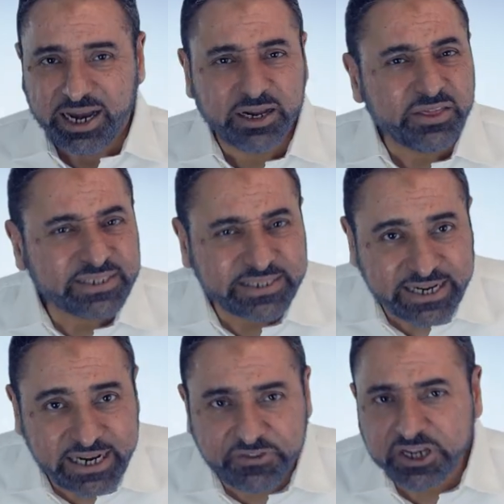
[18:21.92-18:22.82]
Another
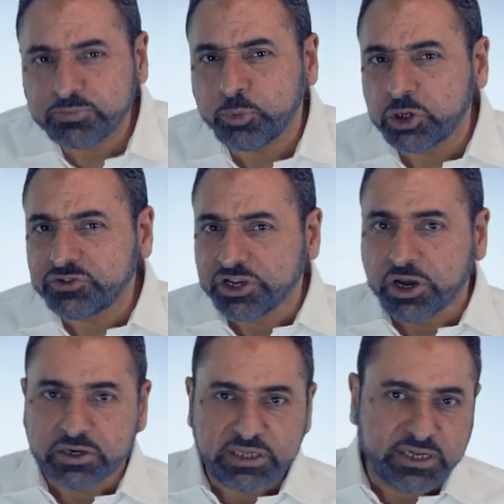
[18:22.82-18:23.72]
significant point
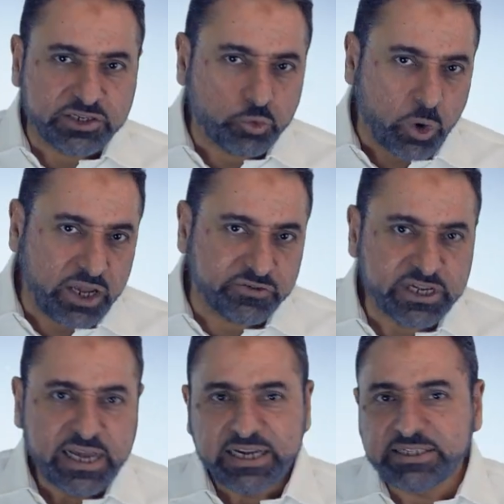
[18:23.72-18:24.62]
regarding his
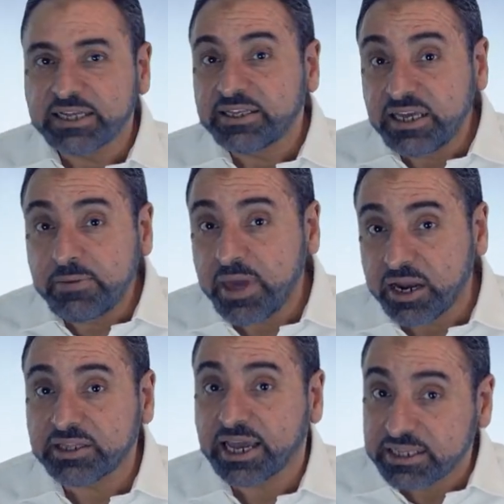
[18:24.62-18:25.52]
wives is that he
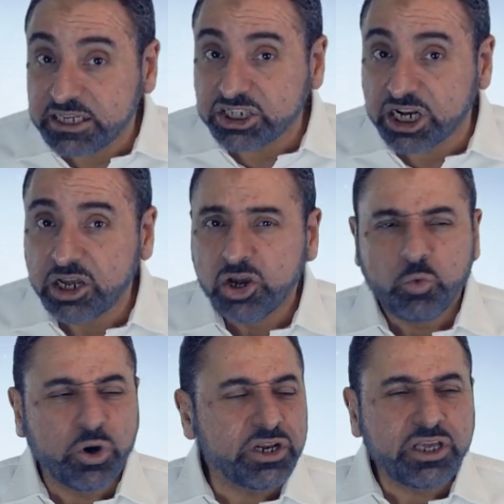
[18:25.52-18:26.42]
married Khadija
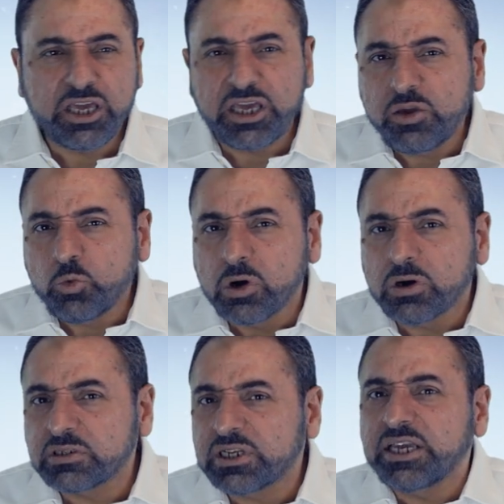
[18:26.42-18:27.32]
when he
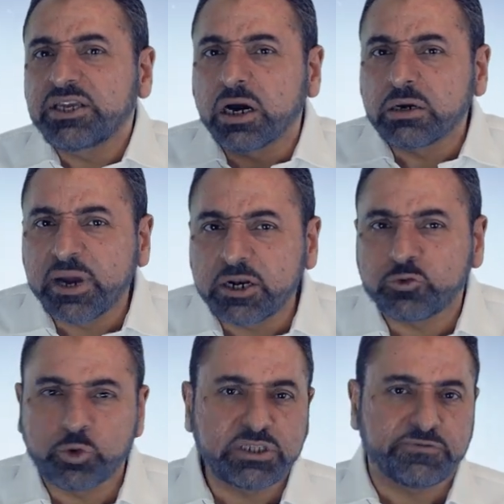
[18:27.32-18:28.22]
was a young man
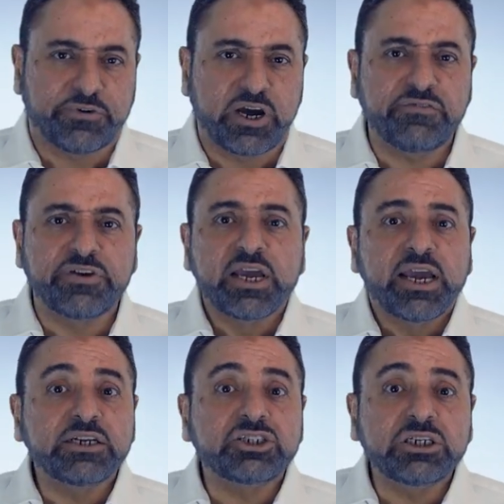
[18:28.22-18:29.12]
of 25
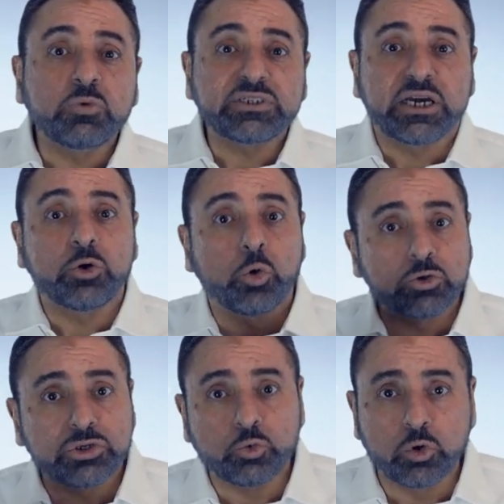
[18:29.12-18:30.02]
and she was an
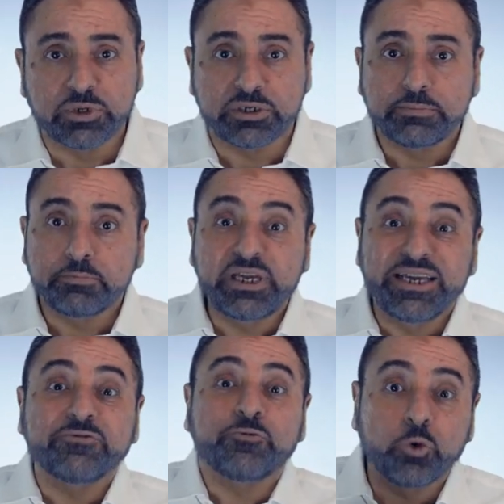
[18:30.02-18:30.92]
older woman,
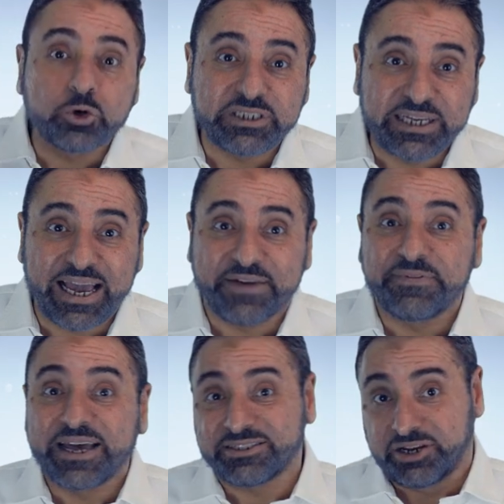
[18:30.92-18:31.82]
being 40 at that